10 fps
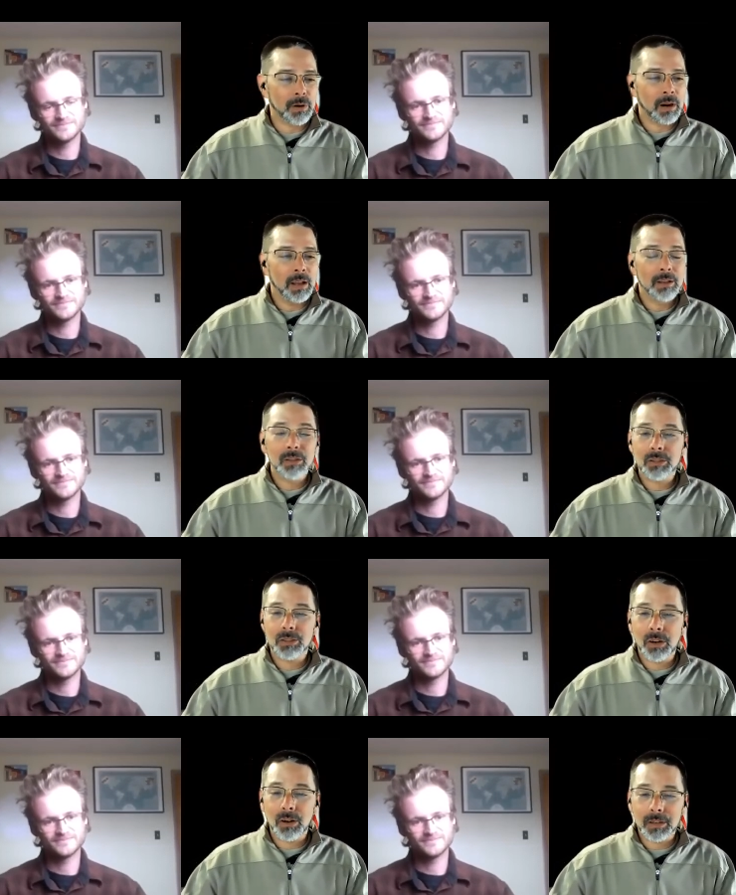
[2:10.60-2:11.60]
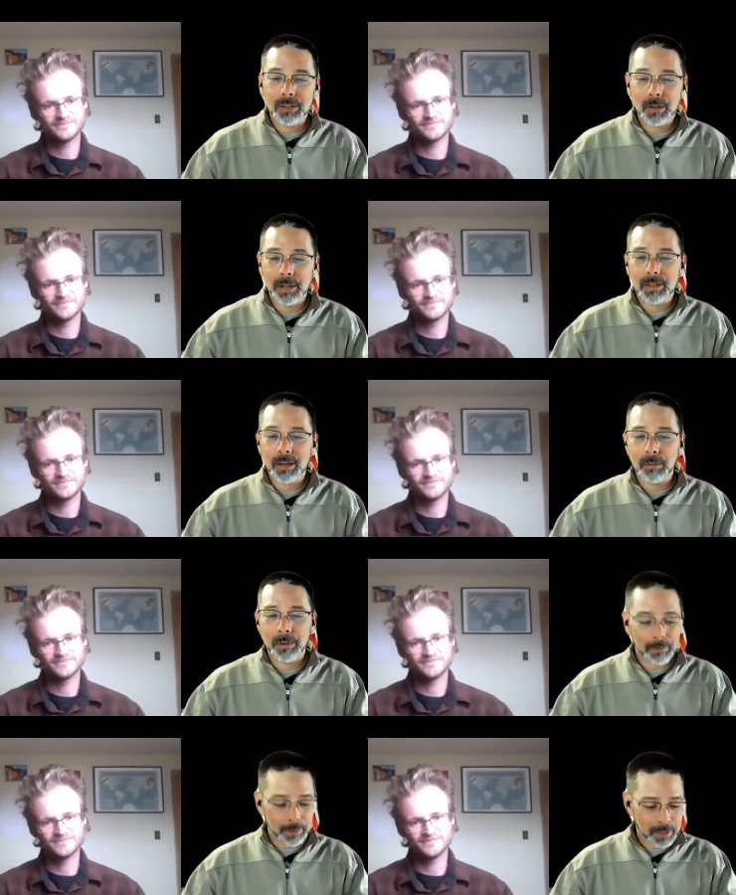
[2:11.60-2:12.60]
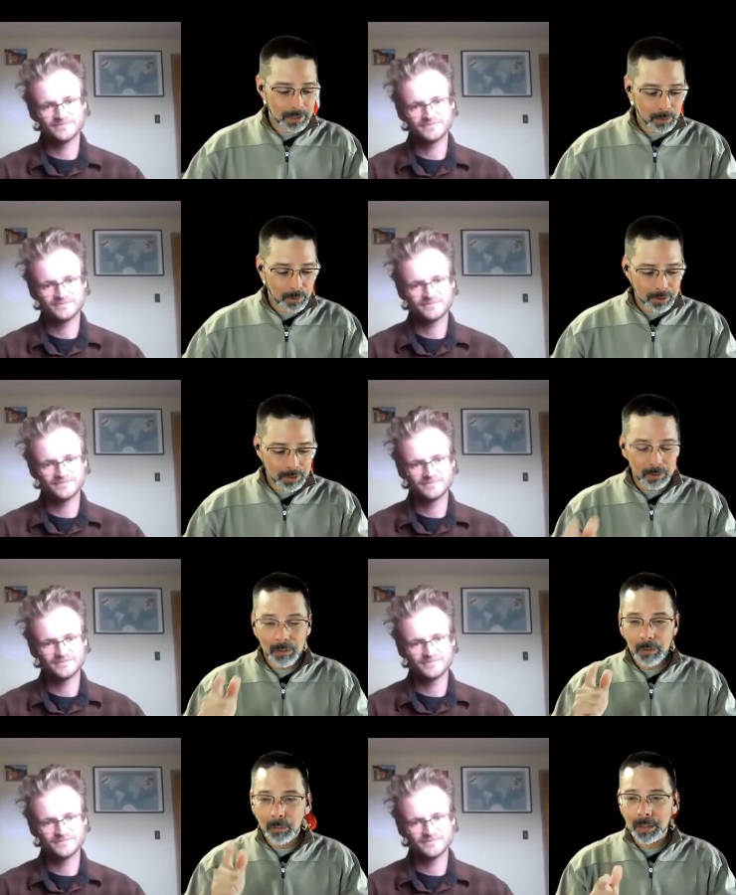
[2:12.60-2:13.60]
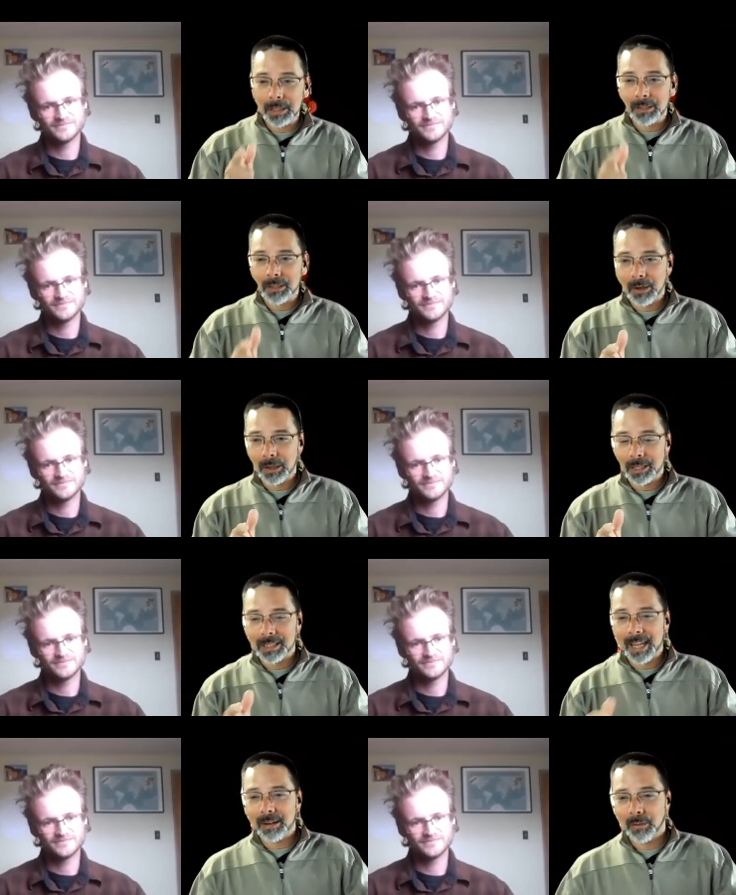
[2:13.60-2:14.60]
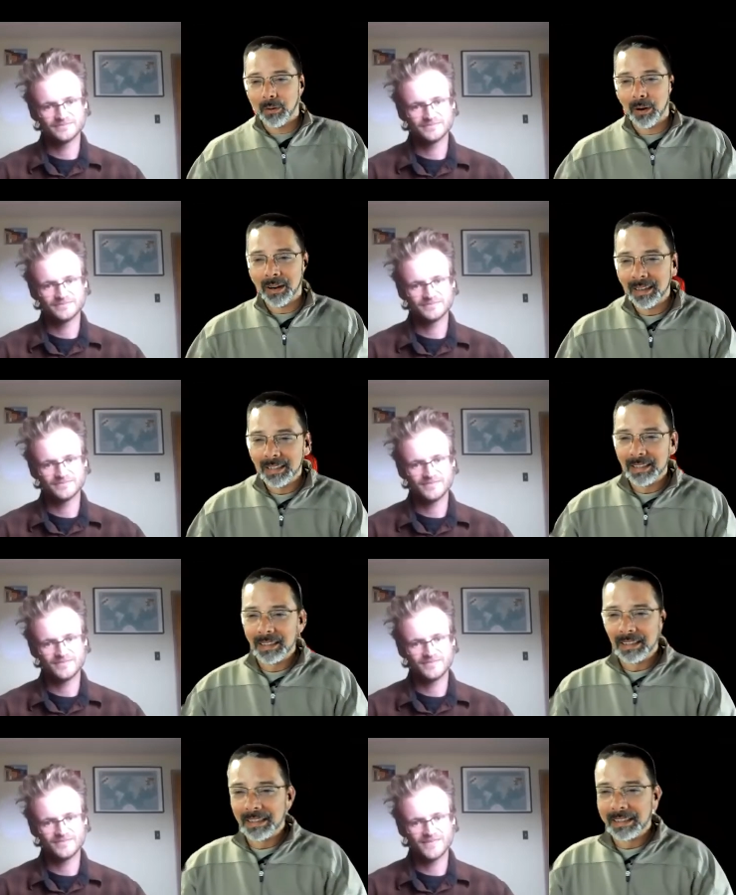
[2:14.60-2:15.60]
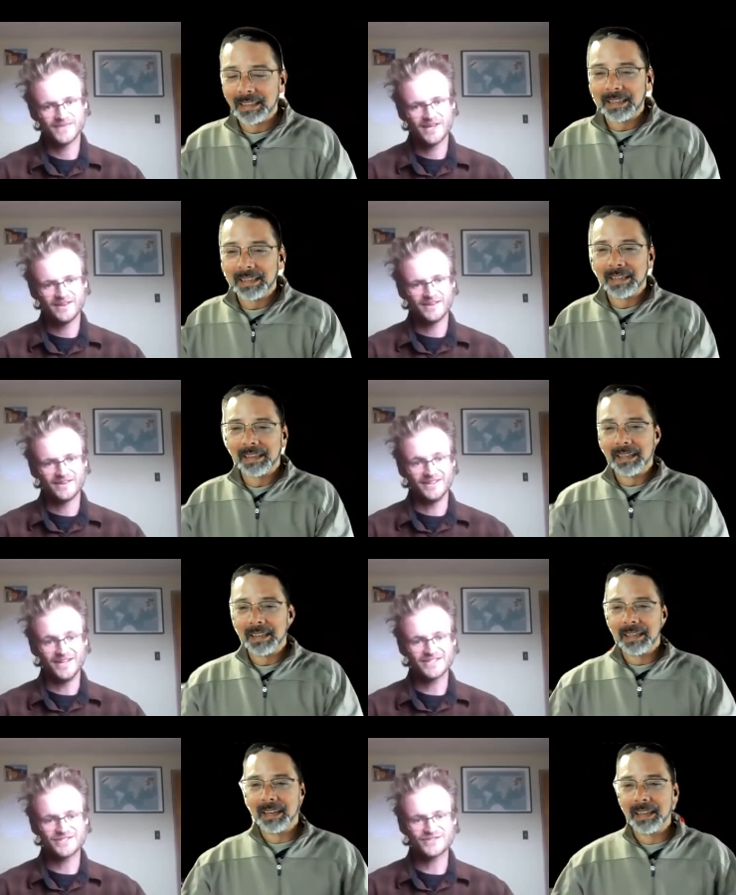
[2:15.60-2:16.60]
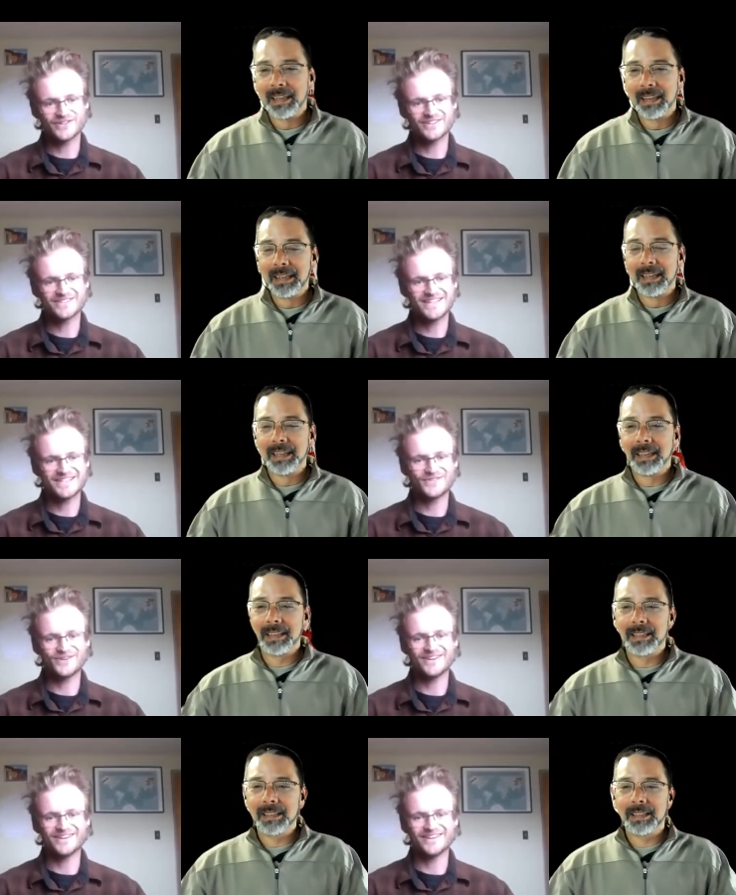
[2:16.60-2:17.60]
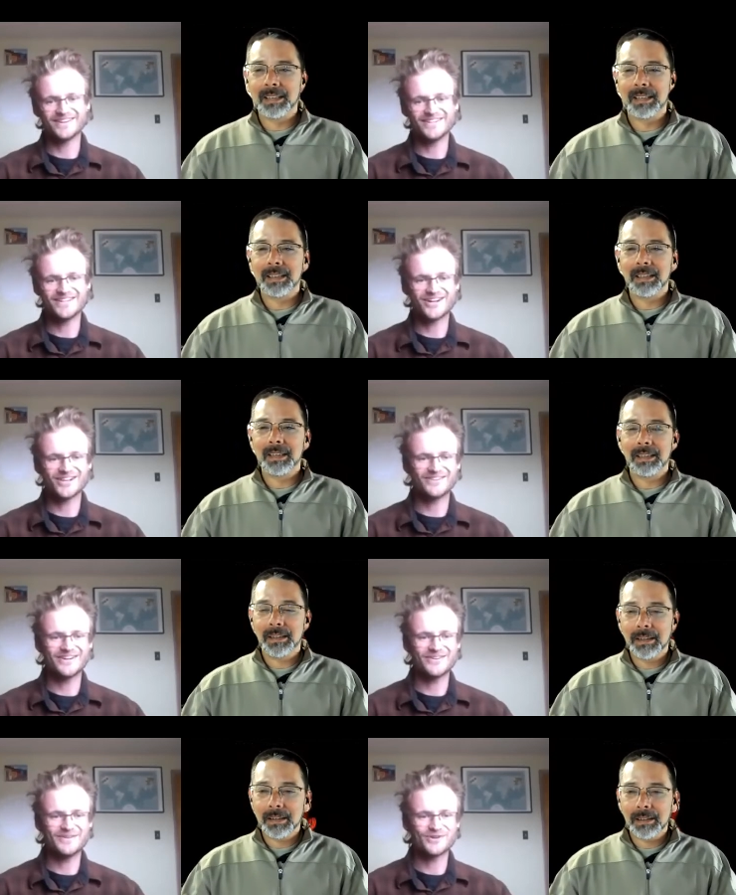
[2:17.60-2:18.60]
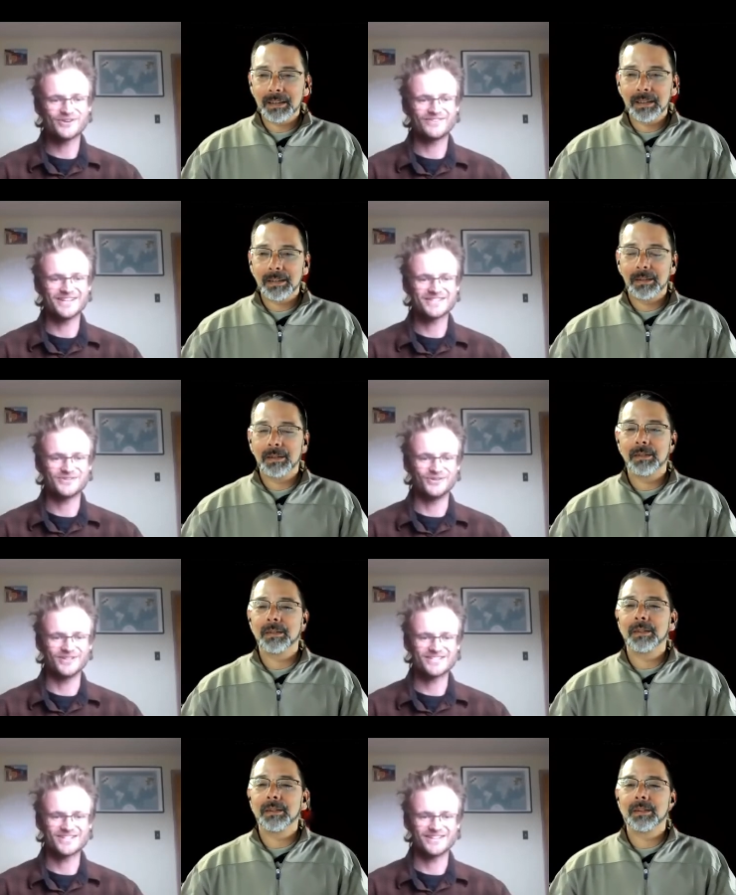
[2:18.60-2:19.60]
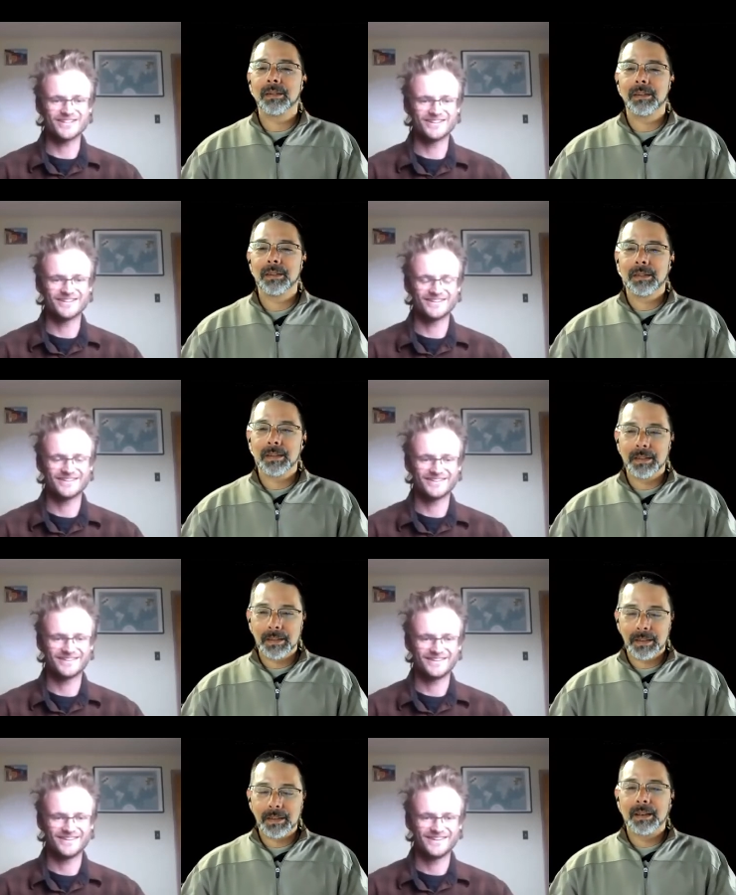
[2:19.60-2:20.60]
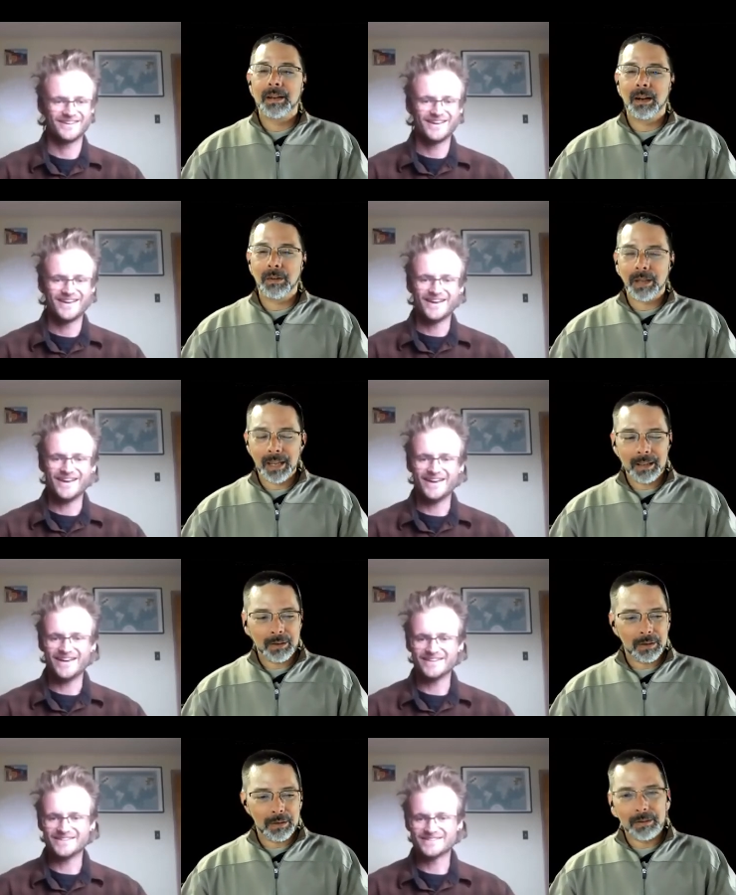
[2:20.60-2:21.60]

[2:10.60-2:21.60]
Speaker 1: for CIRC. So let's start with the easy question. What does CIRC stand for?
Speaker 2: Yeah, so CIRC stands for the Colorado Immigrant Rights Coalition. Okay. And,